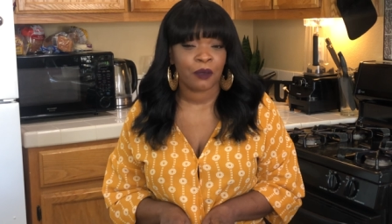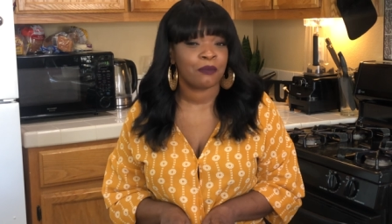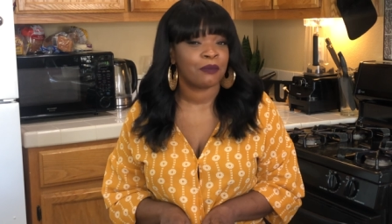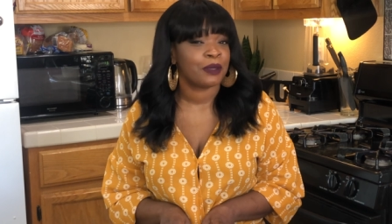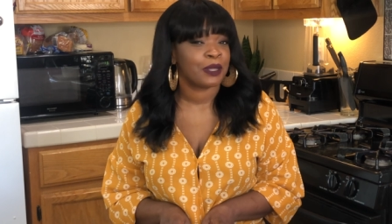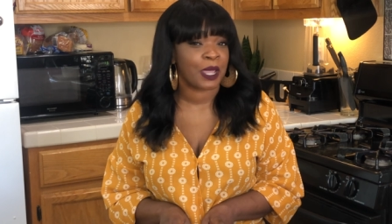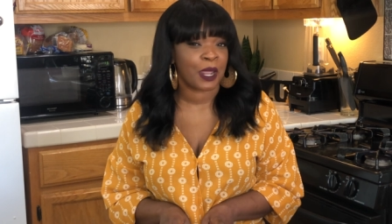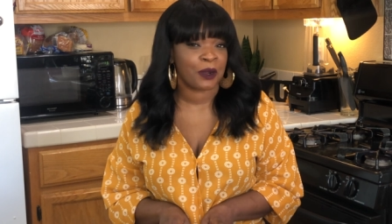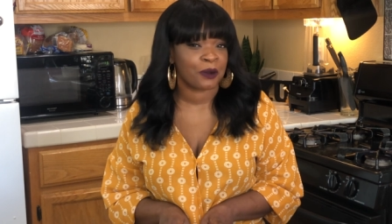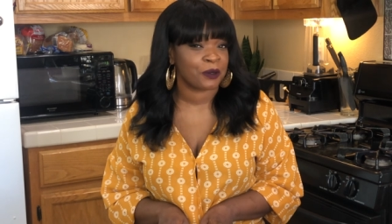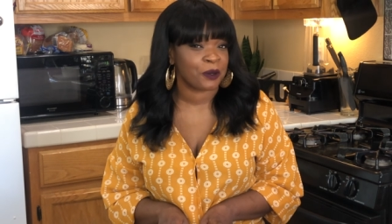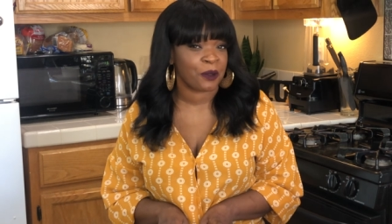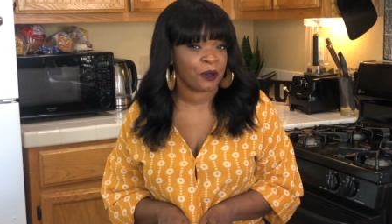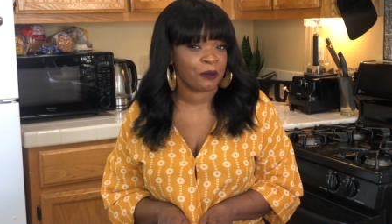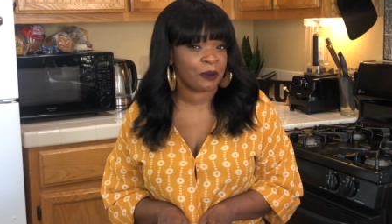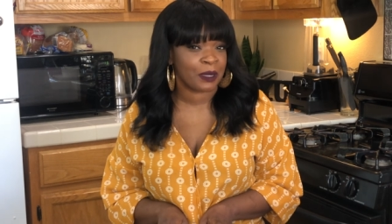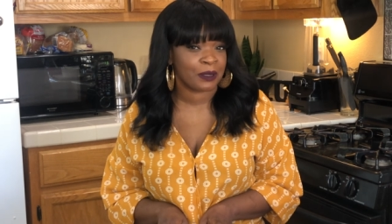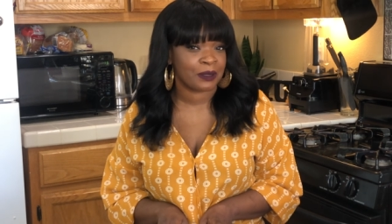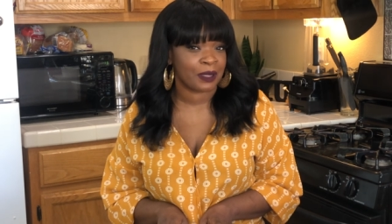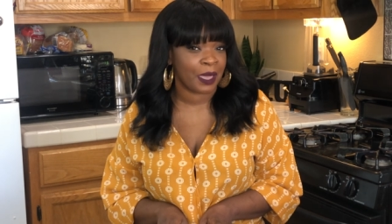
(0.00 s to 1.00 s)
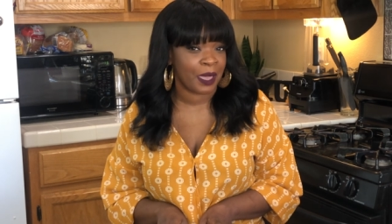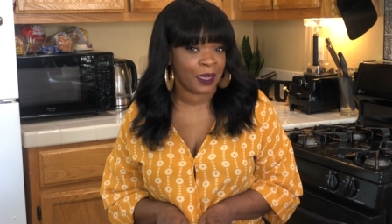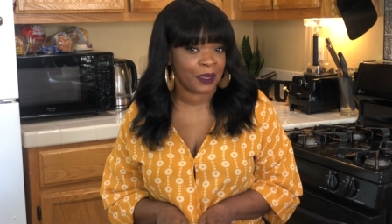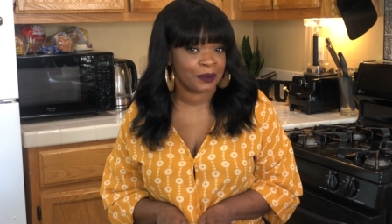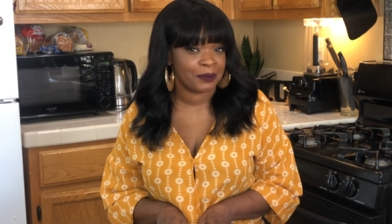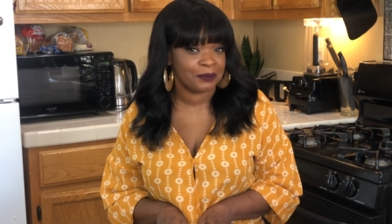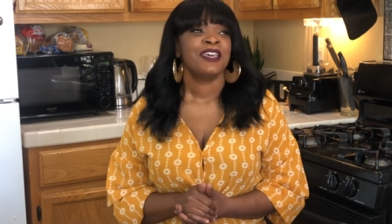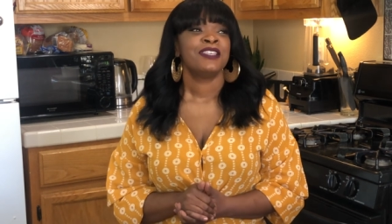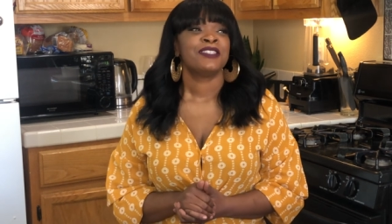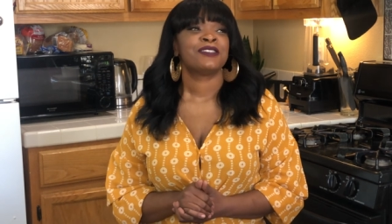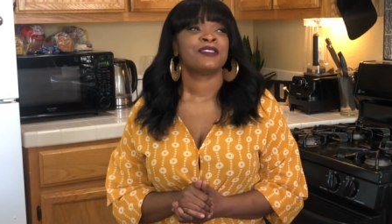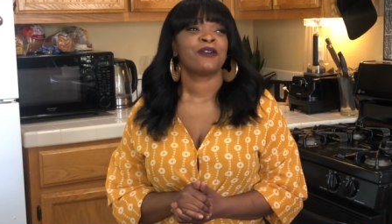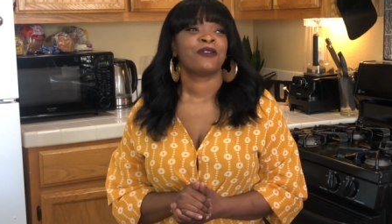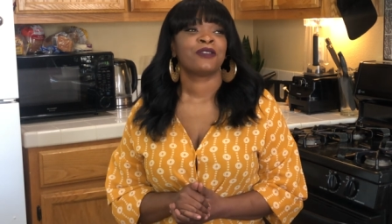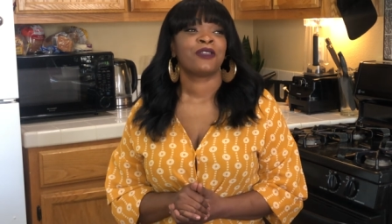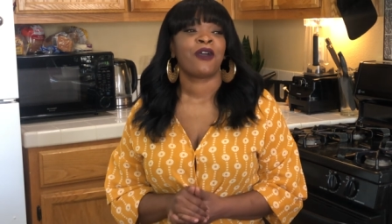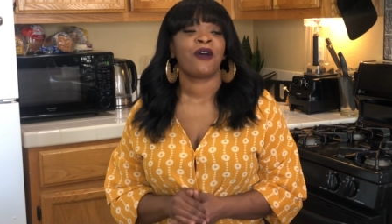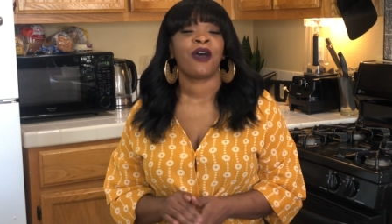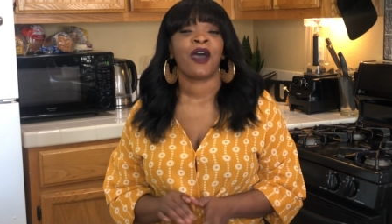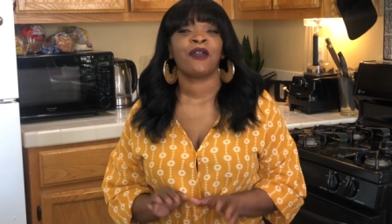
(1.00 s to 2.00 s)
but I don't know about that. So
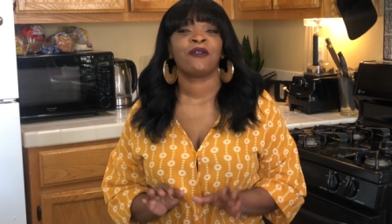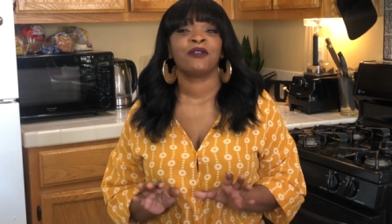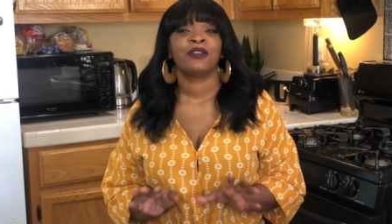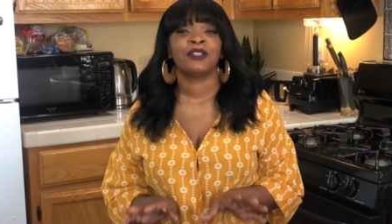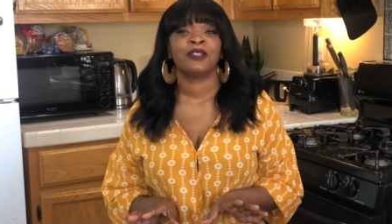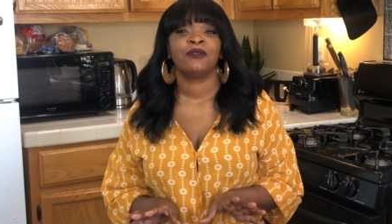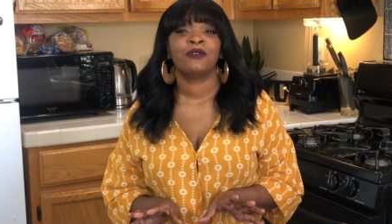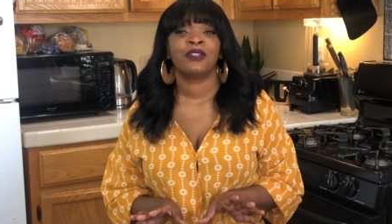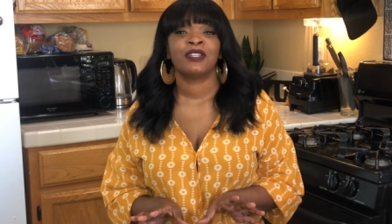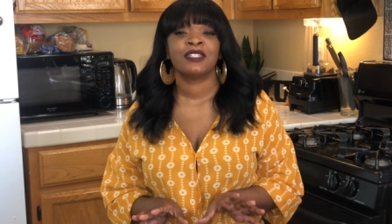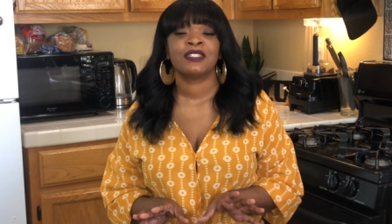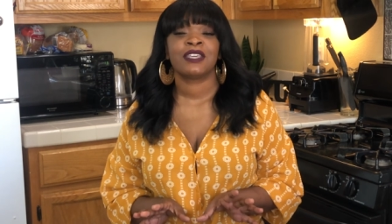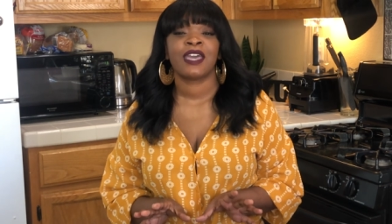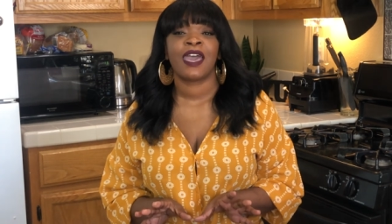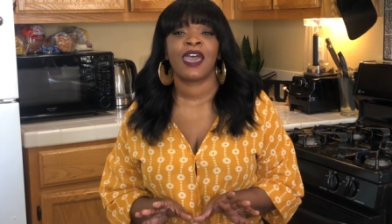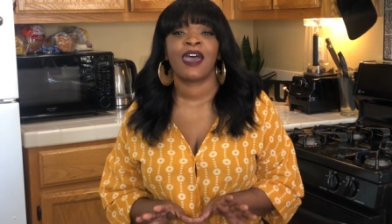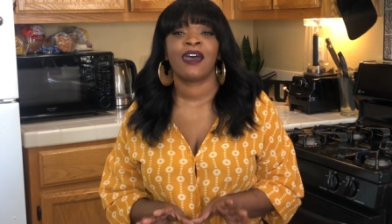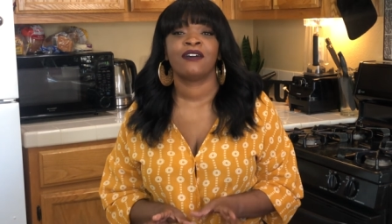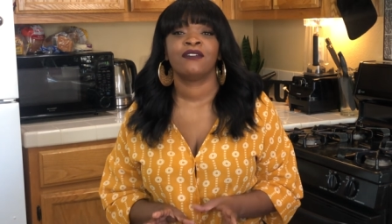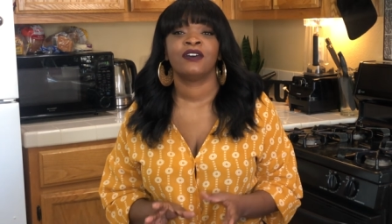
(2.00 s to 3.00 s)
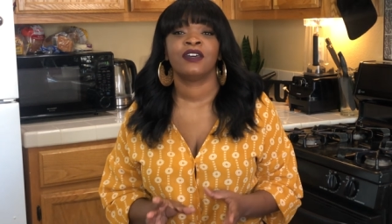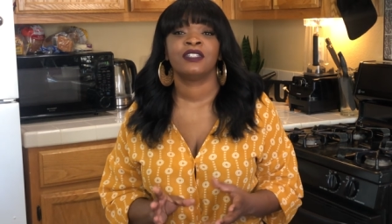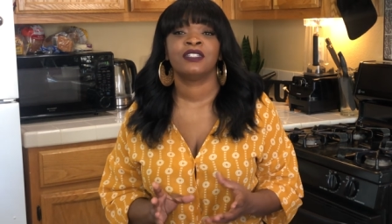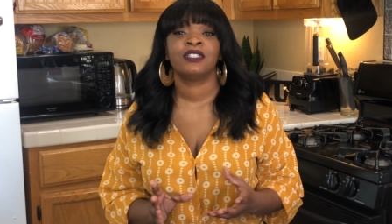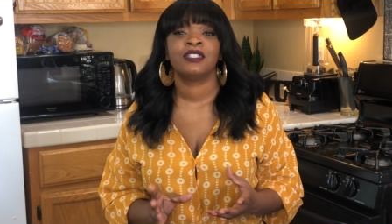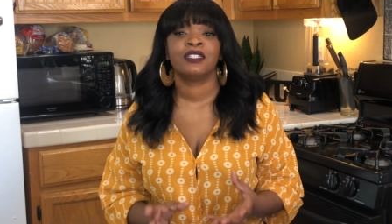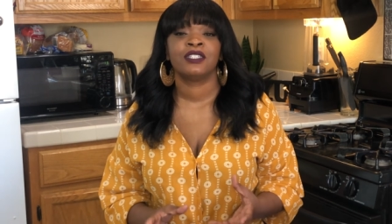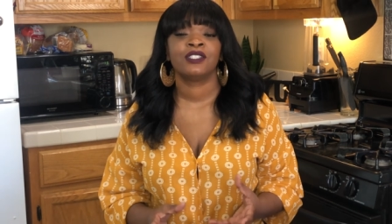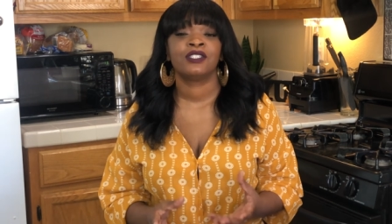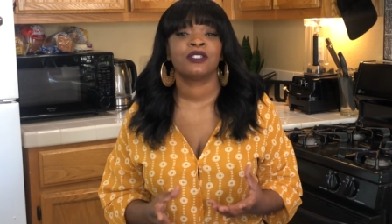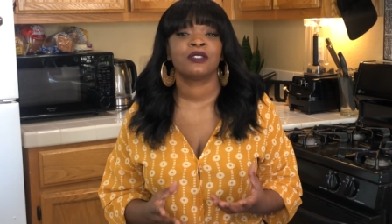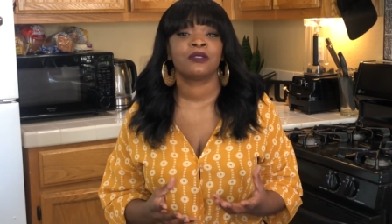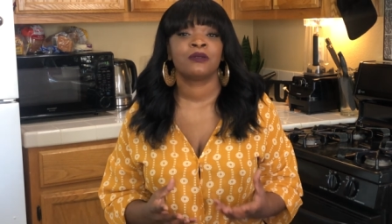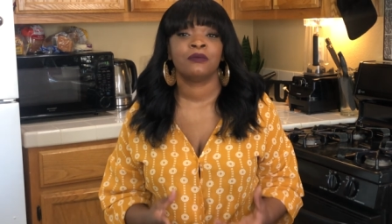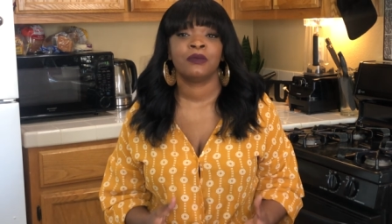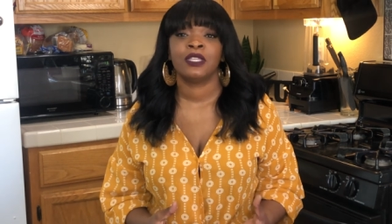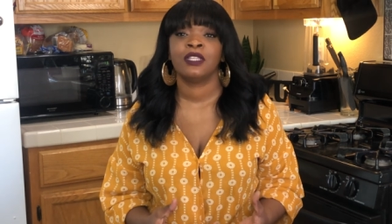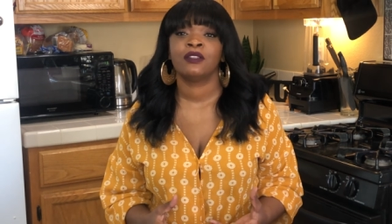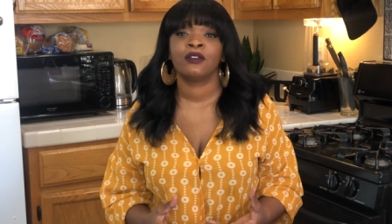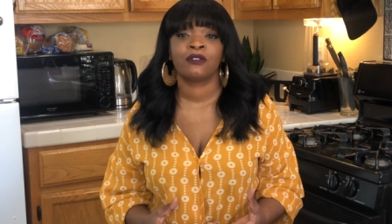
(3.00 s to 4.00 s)
y'all, I really wanted to have a delicious
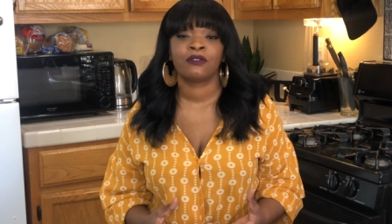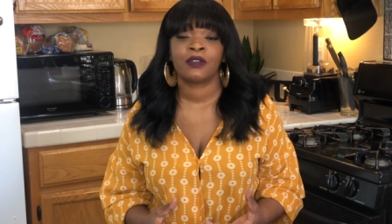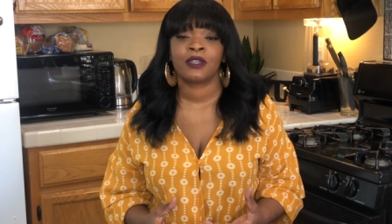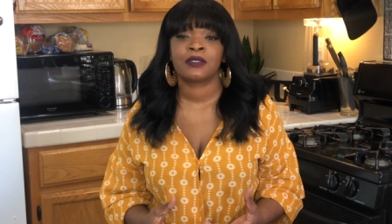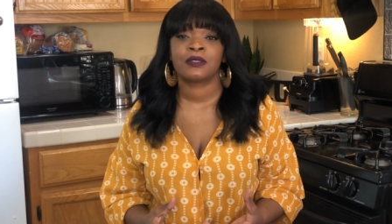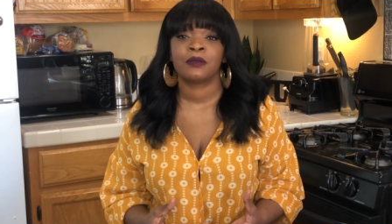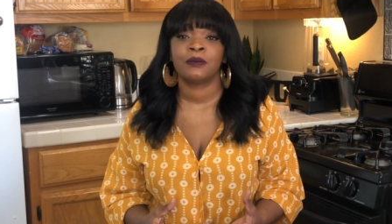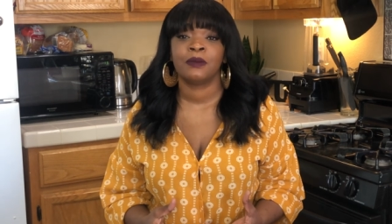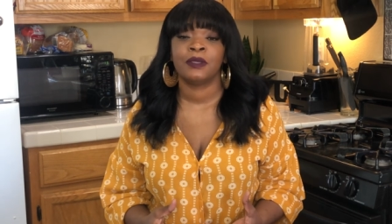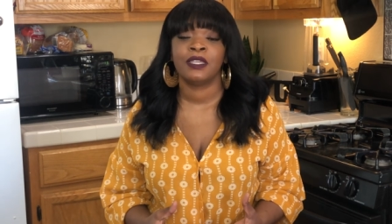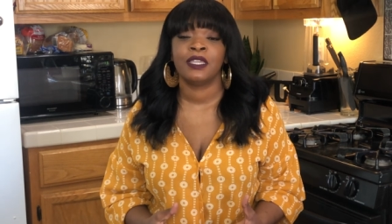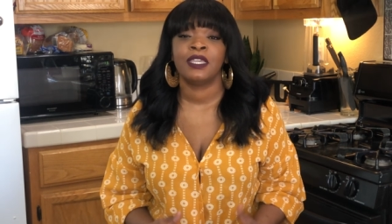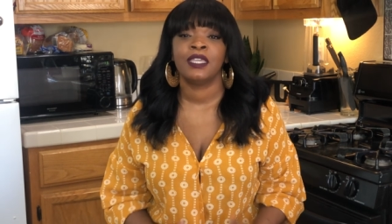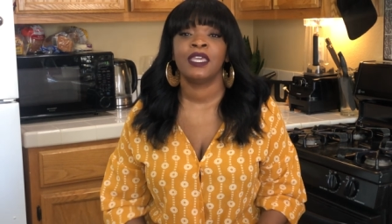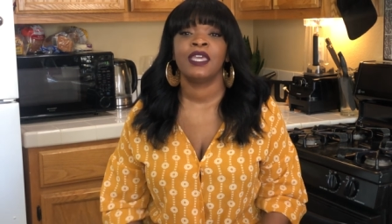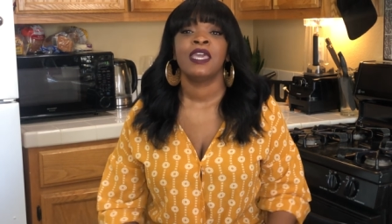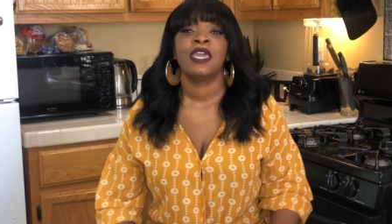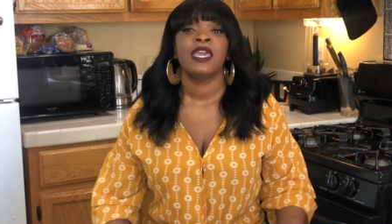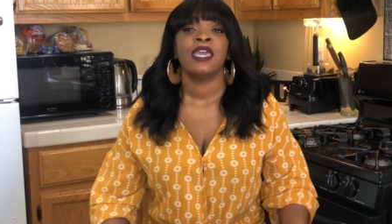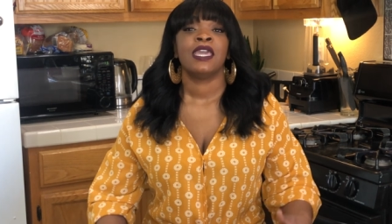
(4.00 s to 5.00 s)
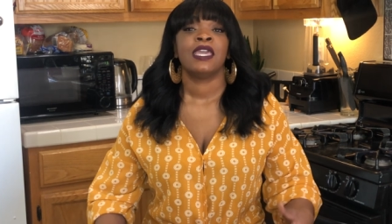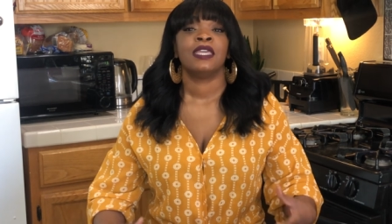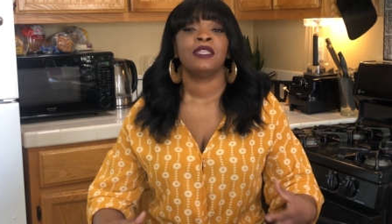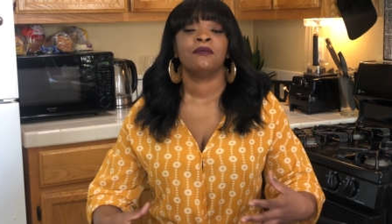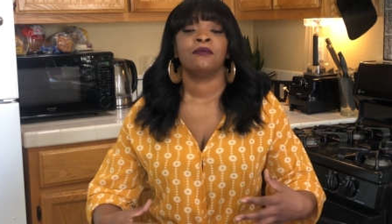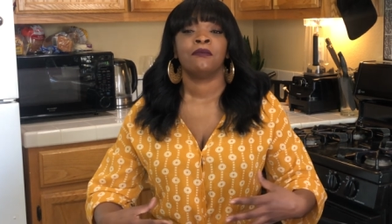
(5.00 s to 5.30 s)
meatloaf recipe in